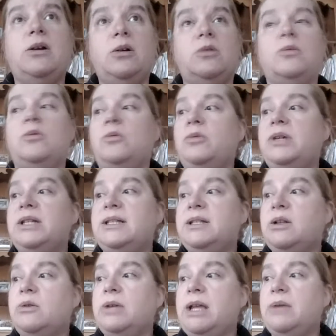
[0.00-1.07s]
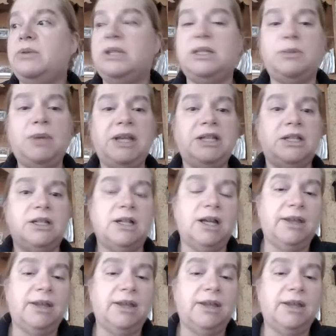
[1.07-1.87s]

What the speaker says: oh, what is going on with this patient?